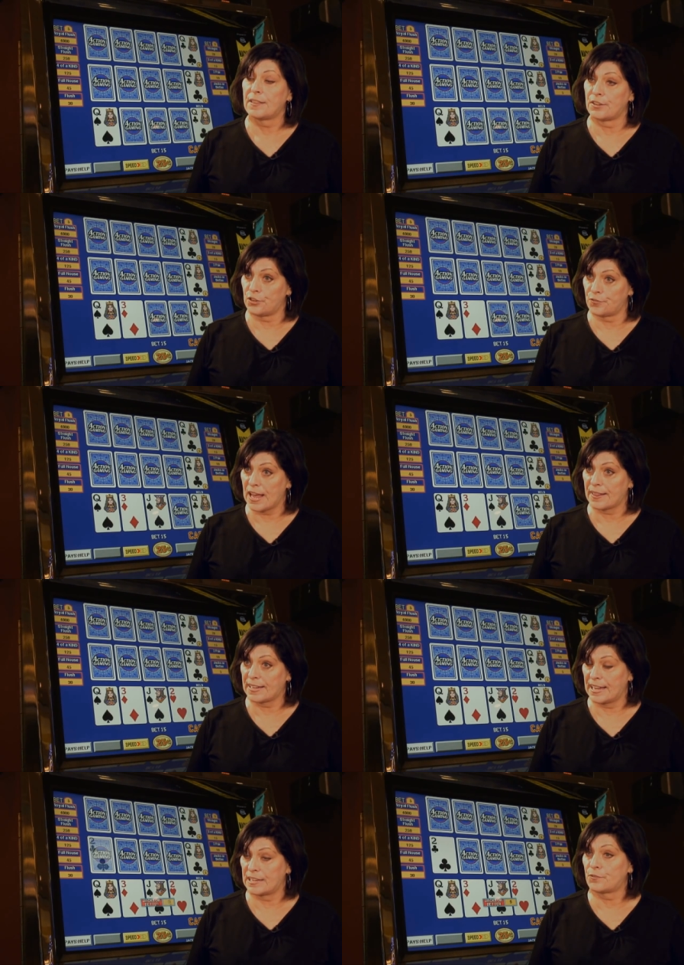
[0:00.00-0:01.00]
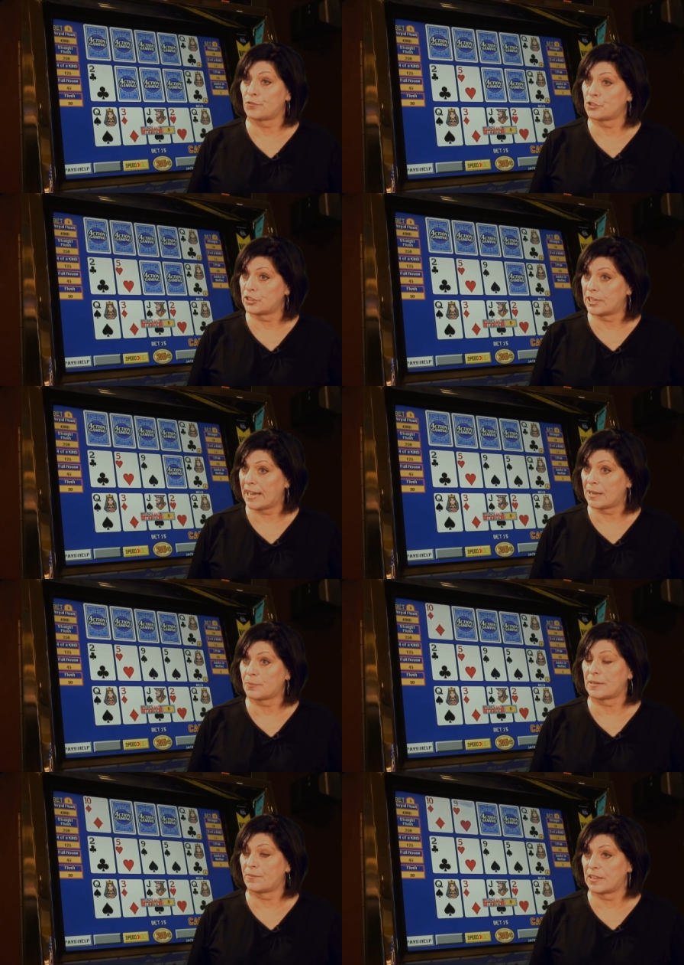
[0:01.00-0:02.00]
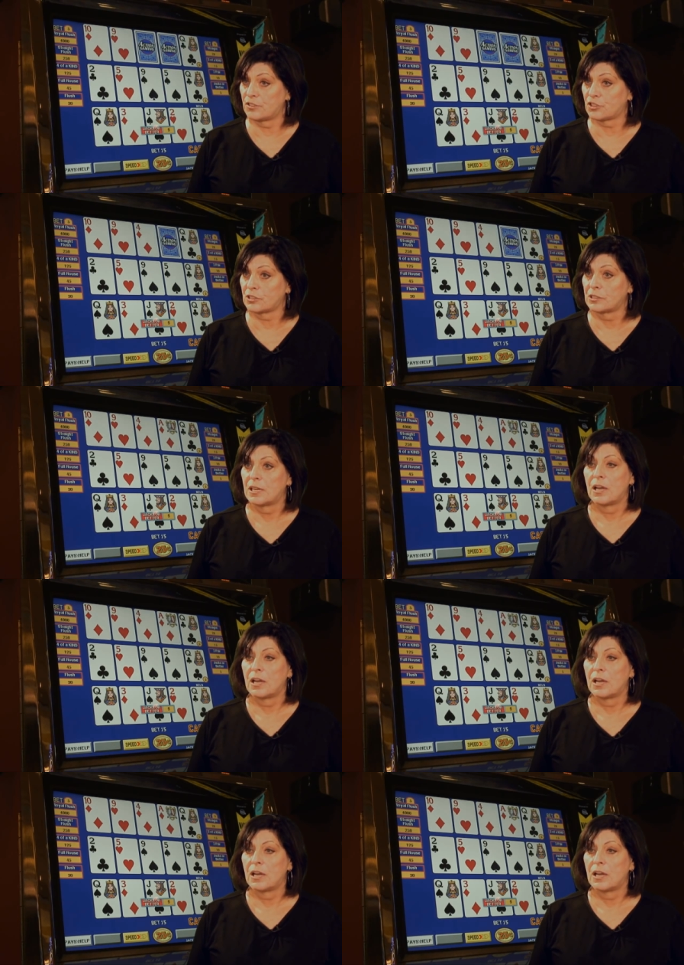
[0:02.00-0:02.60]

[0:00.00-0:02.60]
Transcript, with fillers: that you've allocated for your gambling venture.